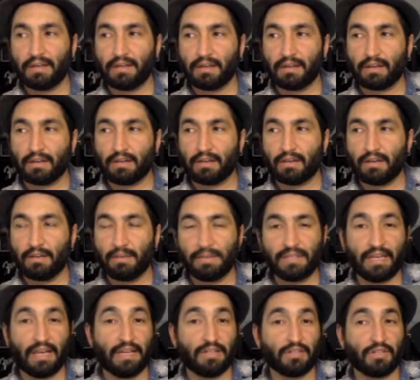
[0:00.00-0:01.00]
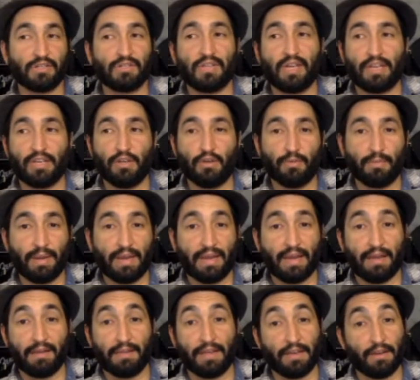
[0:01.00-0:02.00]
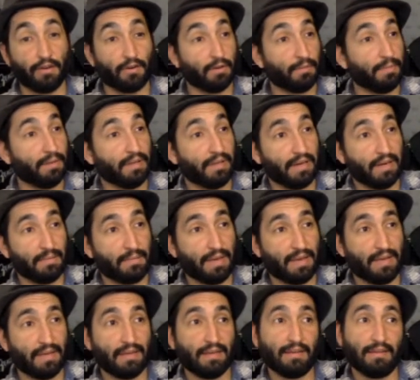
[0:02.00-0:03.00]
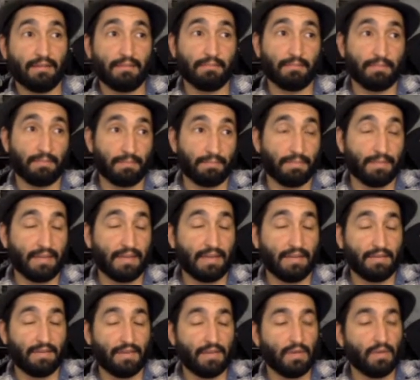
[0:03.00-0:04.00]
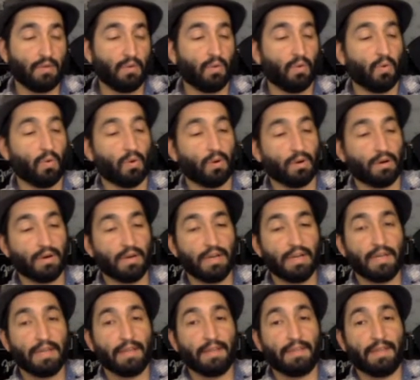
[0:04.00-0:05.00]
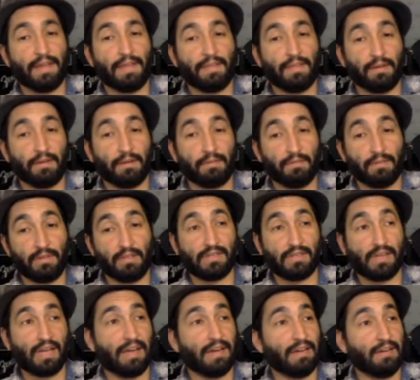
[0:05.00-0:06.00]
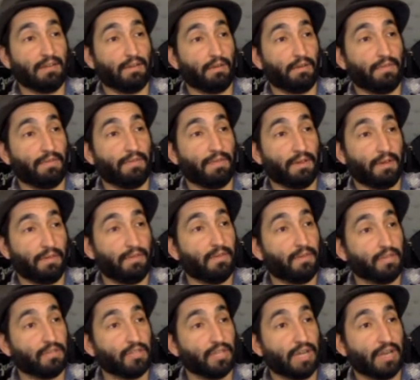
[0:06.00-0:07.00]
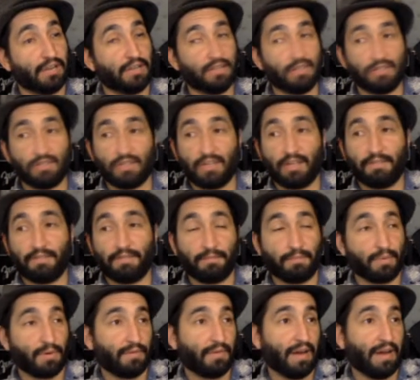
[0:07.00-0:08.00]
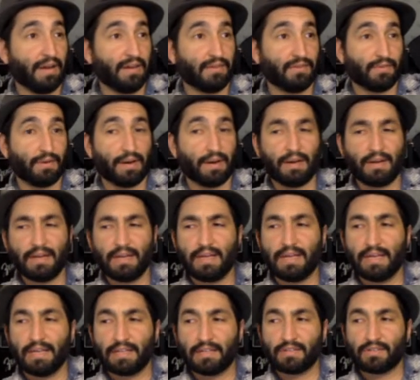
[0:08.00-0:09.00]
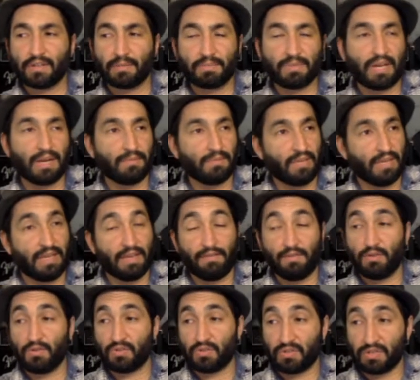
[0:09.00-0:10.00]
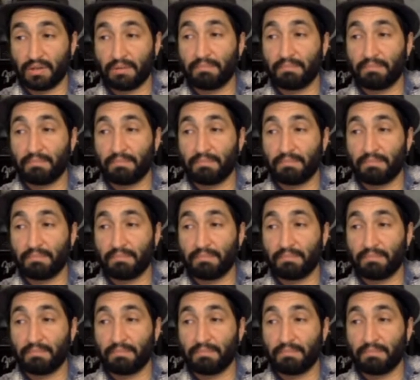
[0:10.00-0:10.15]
limitations that your ability may be giving you, or that the design of the challenge itself provides, right? Sometimes they give you some